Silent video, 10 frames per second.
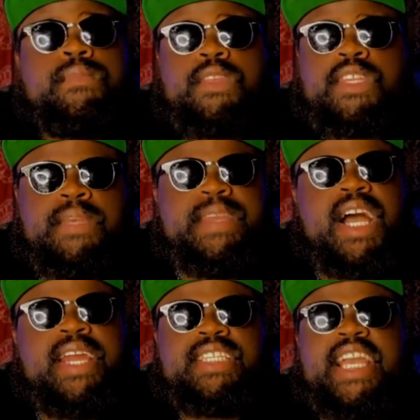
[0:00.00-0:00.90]
to be
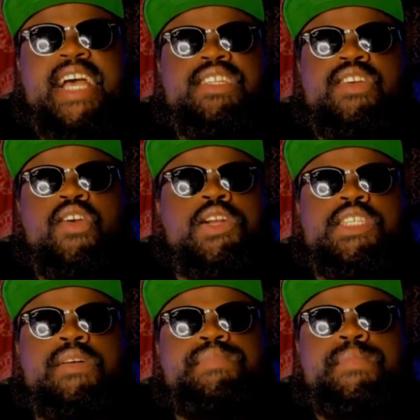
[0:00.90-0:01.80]
honest, guys, there are
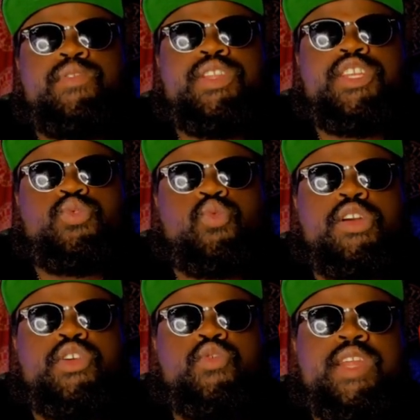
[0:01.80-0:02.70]
some people in this
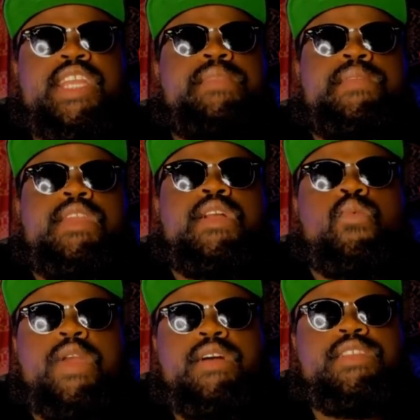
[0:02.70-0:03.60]
world who need to be
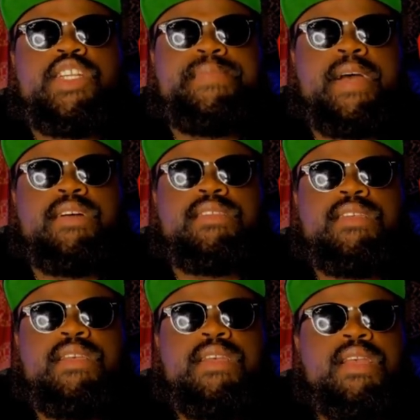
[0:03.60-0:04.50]
around their spouse.
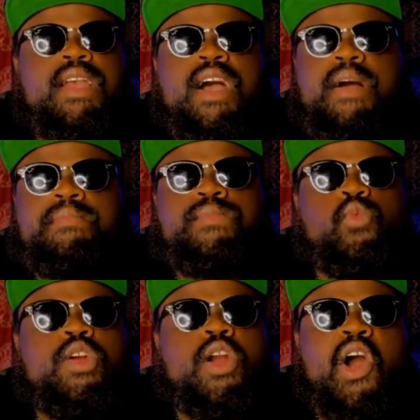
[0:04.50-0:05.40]
Um,
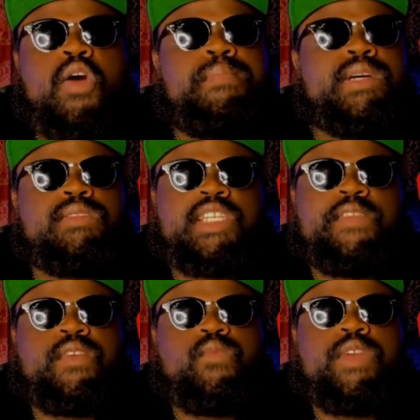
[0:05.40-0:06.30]
we're all built
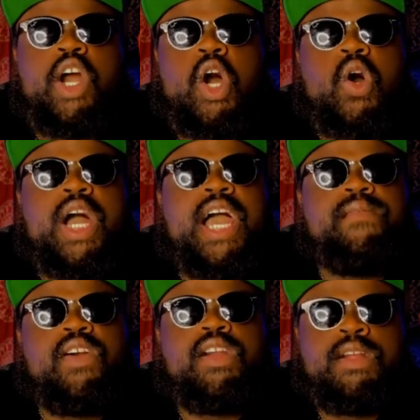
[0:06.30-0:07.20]
different. We all have
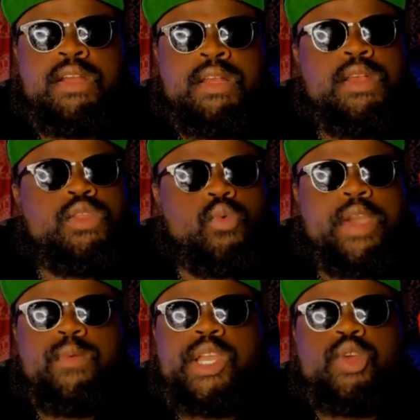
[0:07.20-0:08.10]
our the
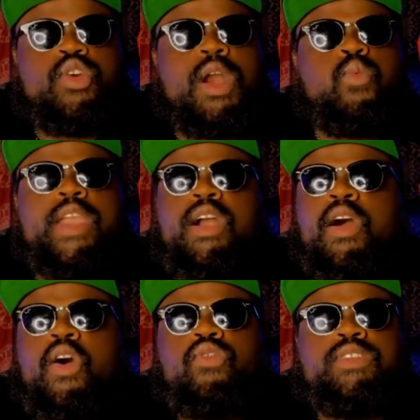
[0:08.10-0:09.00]
way we grew up, we are
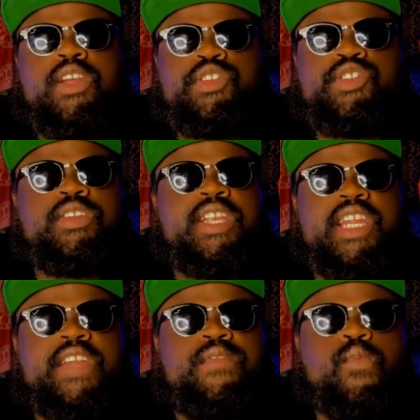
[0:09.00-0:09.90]
all nurtured in a
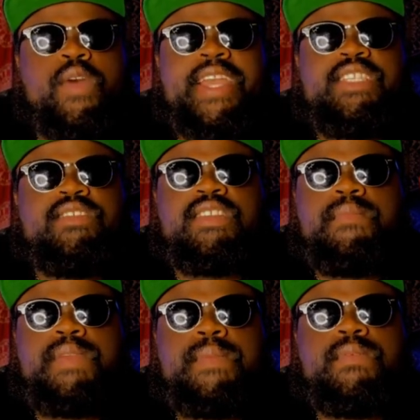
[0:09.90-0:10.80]
different way. So some
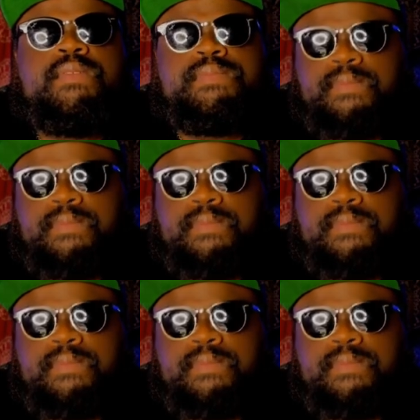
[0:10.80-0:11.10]
people,